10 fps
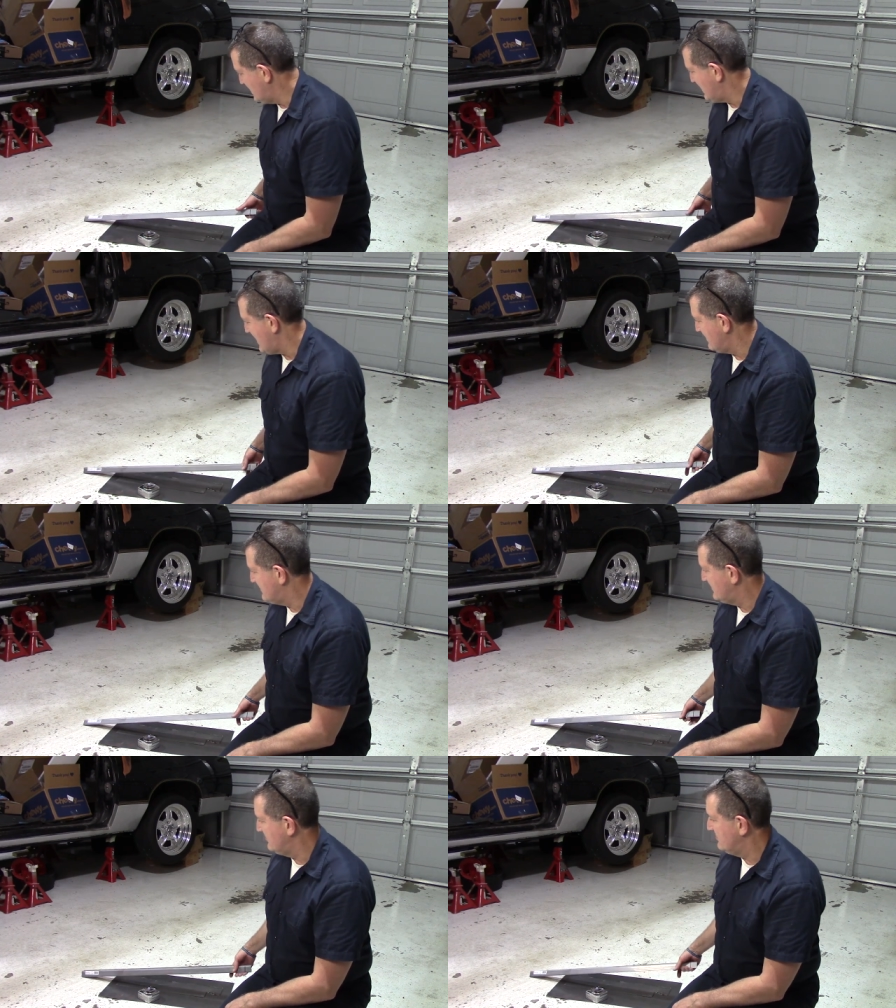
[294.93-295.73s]
went
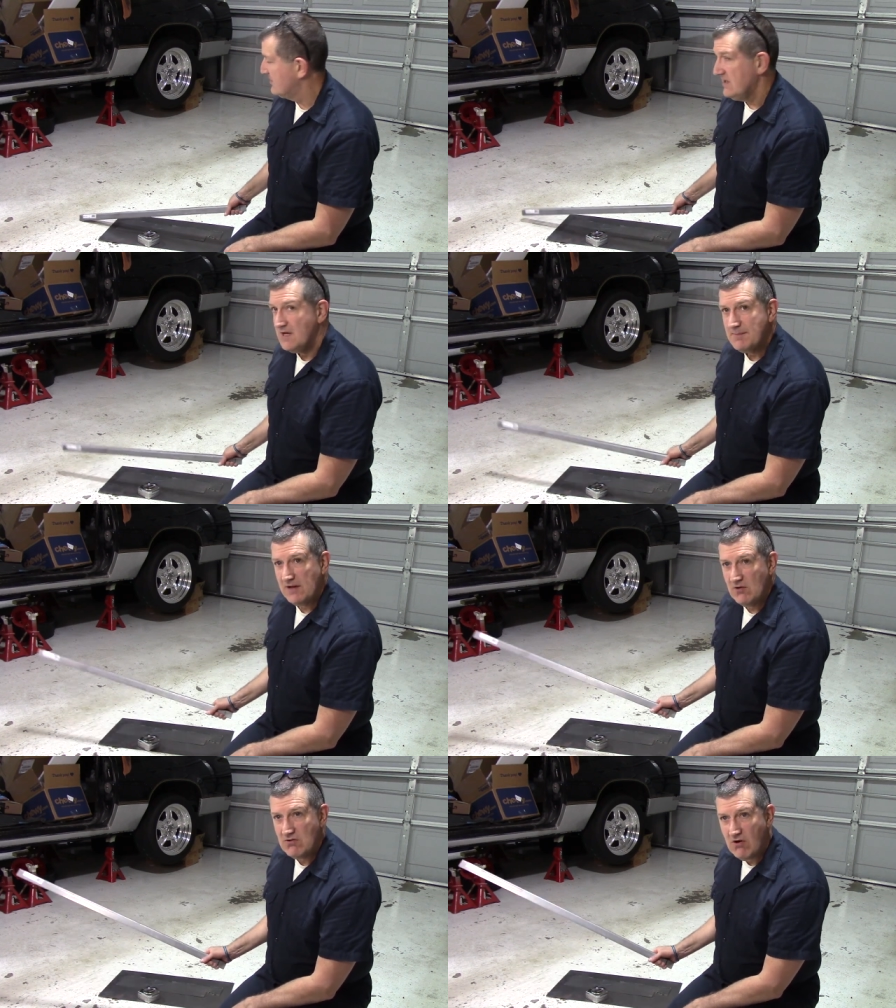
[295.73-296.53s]
down to my
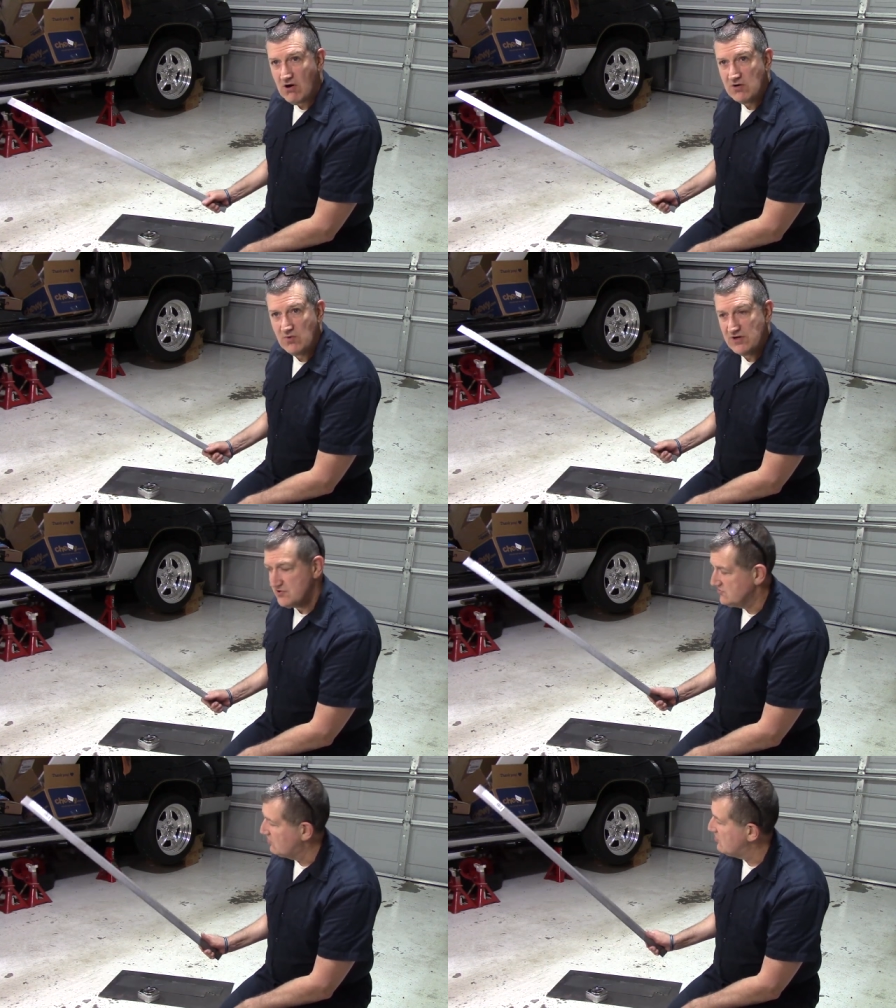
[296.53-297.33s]
local hardware
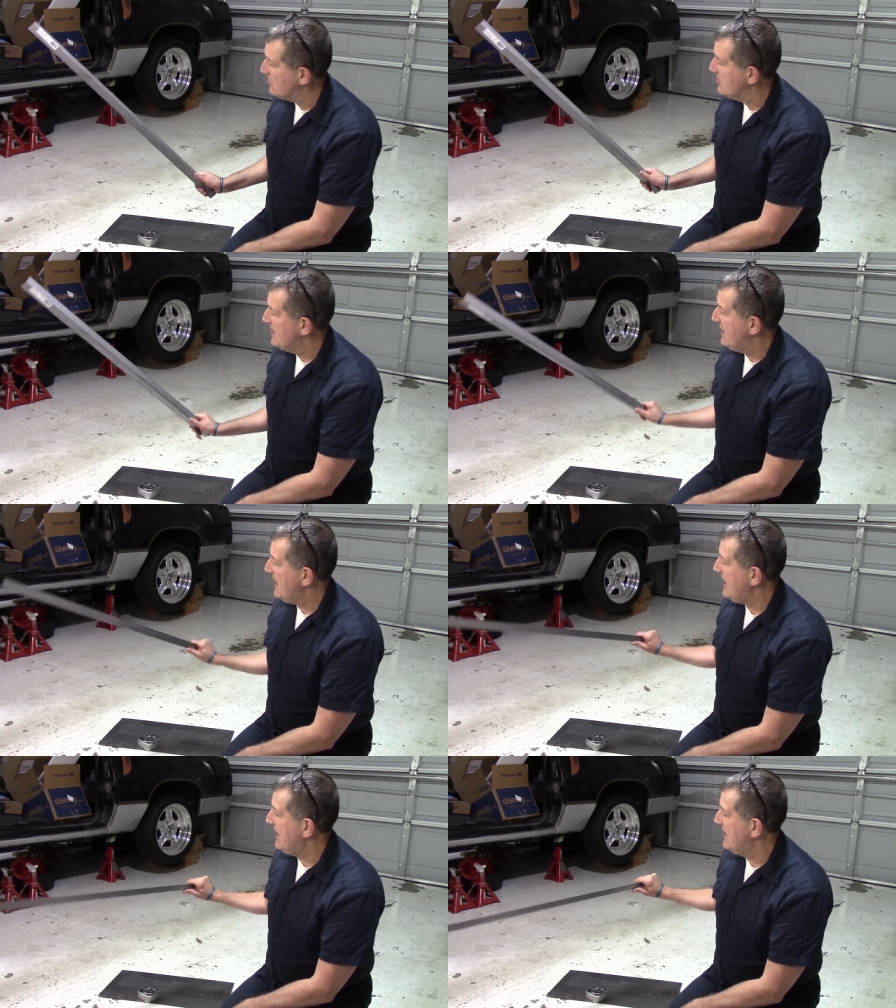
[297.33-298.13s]
store
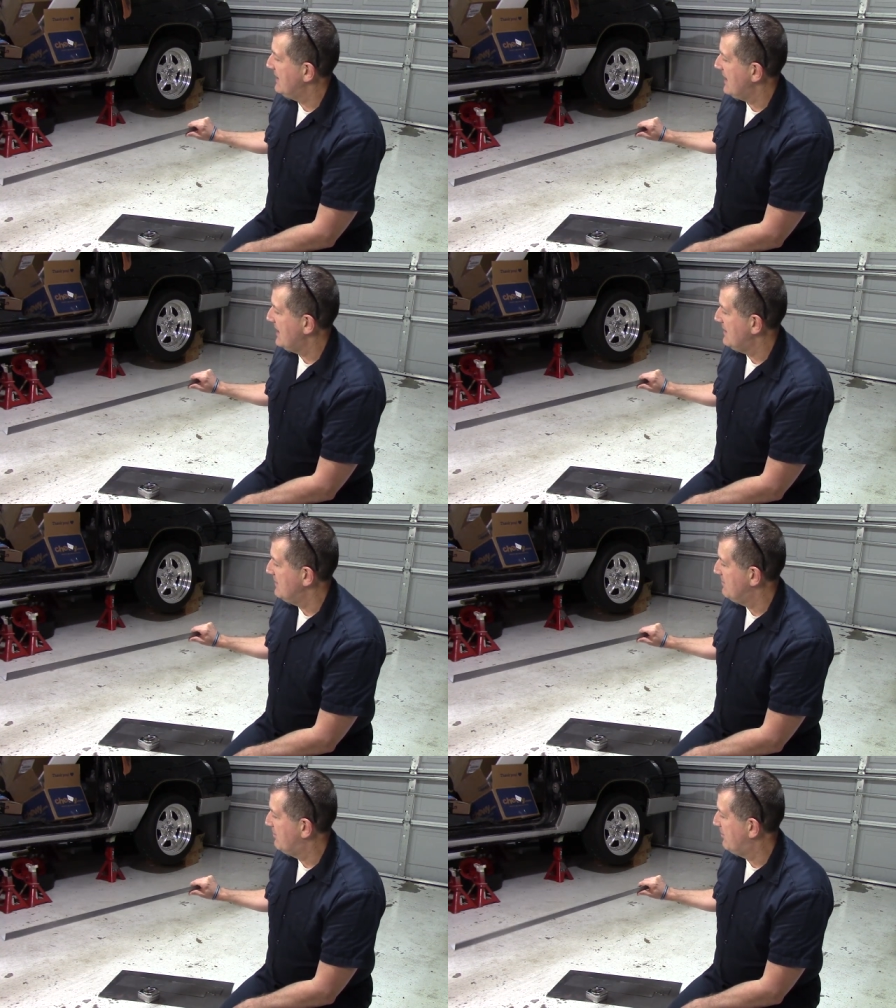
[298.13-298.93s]
and
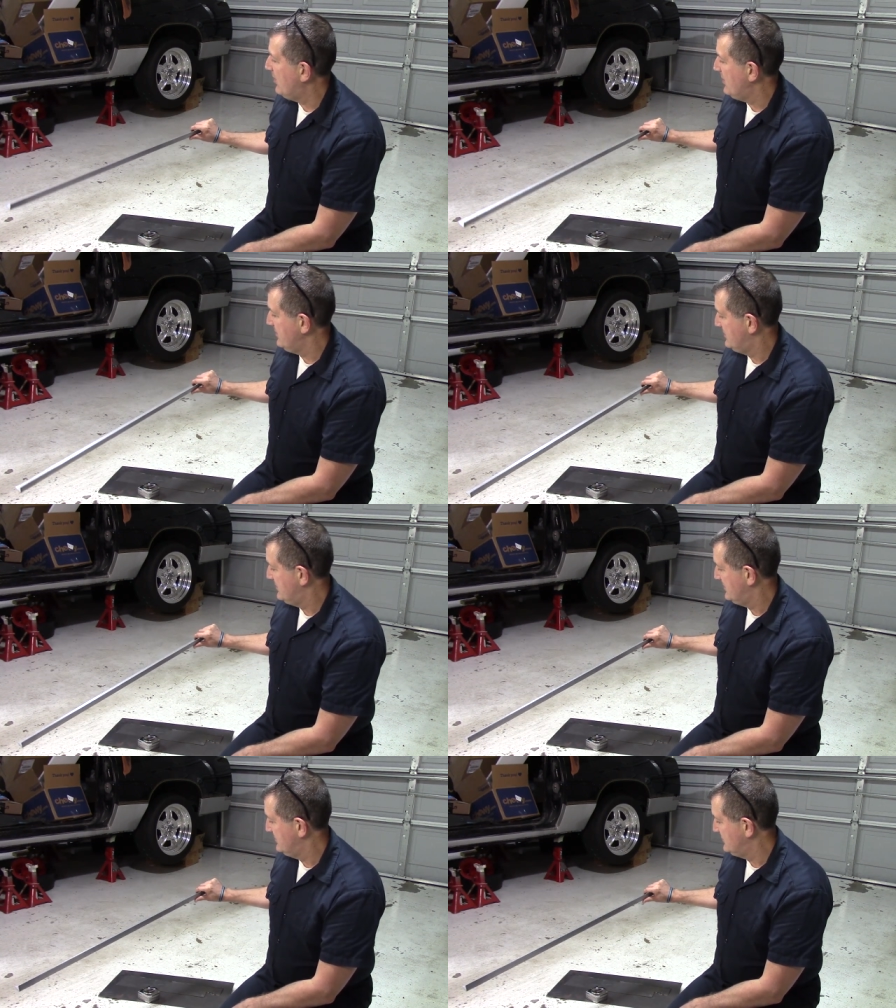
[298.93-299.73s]
I bought
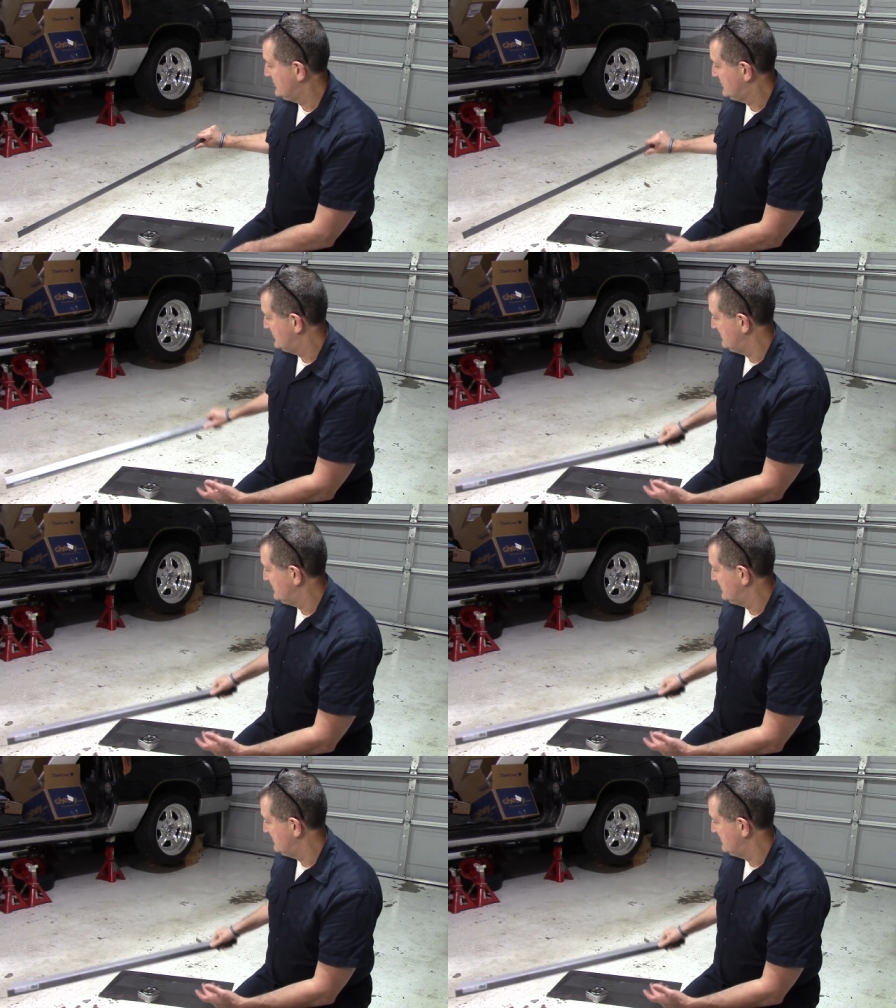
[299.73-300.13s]
just